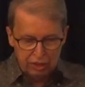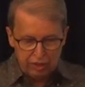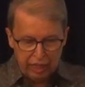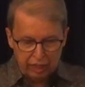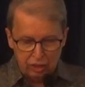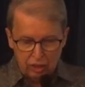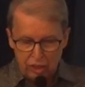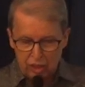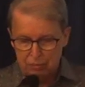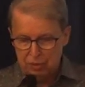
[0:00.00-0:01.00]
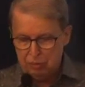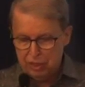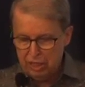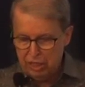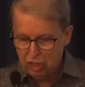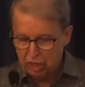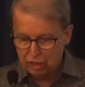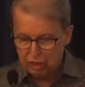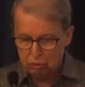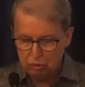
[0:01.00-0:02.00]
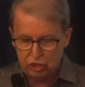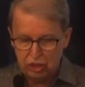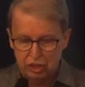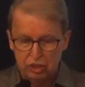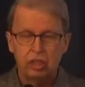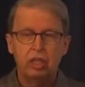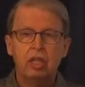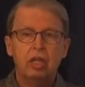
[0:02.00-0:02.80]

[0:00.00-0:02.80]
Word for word: that uh, maybe lead us into sins.